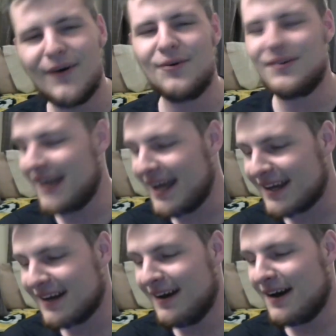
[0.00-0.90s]

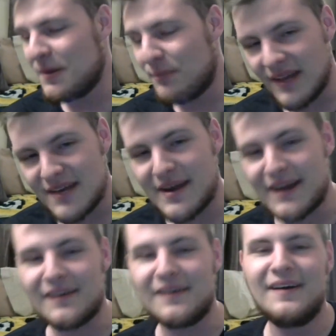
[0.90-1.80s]
take a
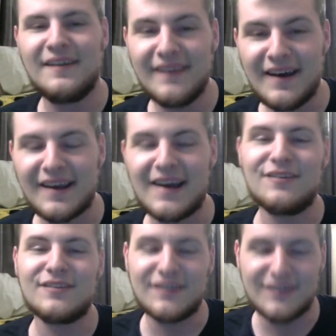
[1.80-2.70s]
playmaker, not a guy
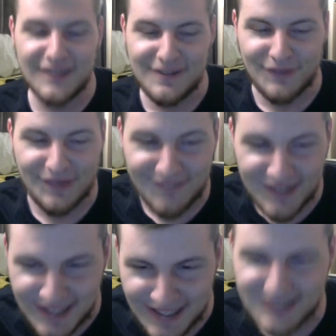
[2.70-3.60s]
who's going to sit for 3
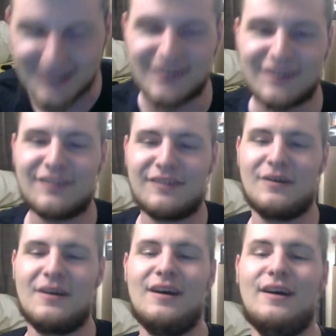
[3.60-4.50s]
years.
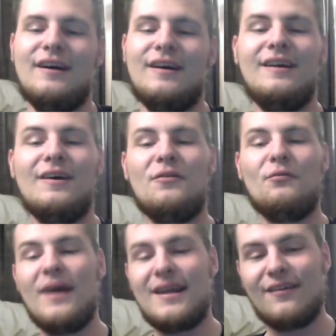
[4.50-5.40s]

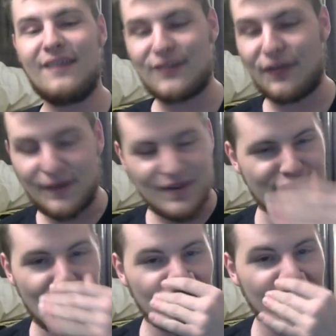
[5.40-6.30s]
Wait till, like, the third or
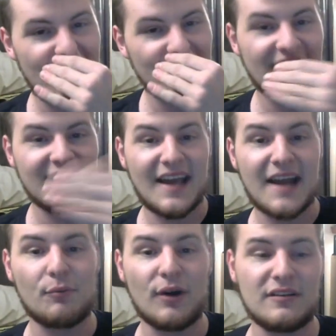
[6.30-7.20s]
fourth round, take
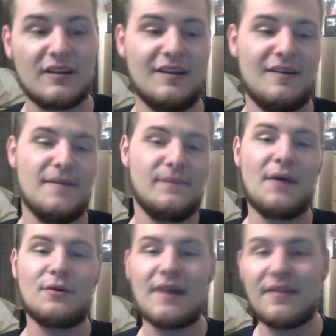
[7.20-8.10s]
Dak Prescott.
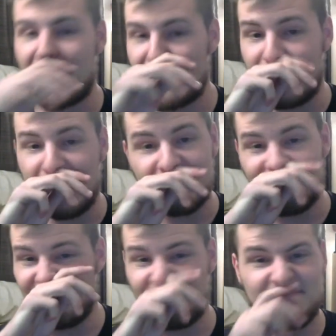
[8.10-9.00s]
I would rather have
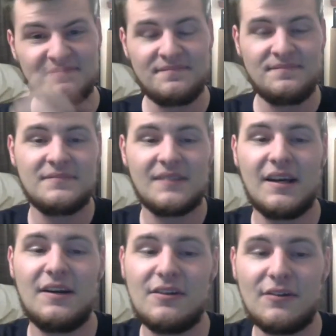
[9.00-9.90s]
him.
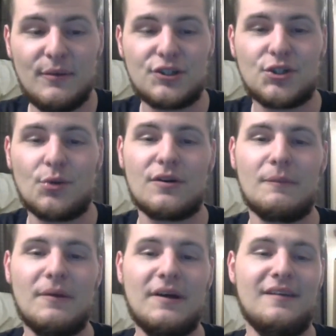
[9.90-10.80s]
Well, he's a little bit shorter,
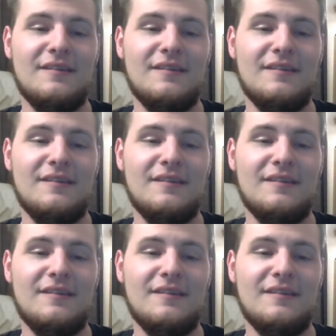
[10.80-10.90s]
but